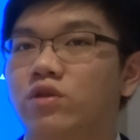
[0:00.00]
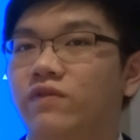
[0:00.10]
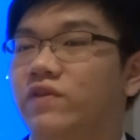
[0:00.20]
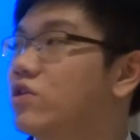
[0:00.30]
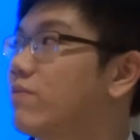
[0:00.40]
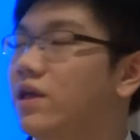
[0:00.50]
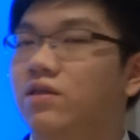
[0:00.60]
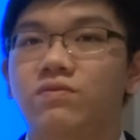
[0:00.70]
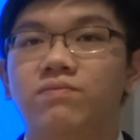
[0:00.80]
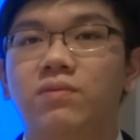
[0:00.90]
of the
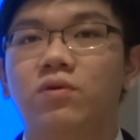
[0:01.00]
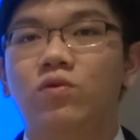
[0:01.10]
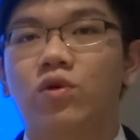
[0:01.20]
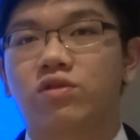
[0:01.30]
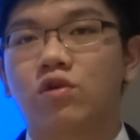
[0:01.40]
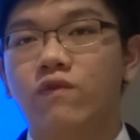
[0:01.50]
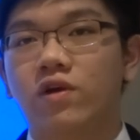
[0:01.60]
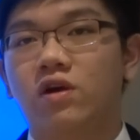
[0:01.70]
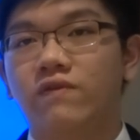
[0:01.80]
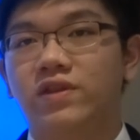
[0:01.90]
Japan bubble was
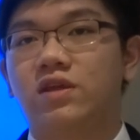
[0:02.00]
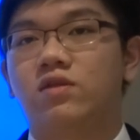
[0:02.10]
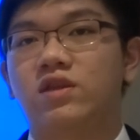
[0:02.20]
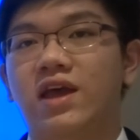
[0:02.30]
overconfidence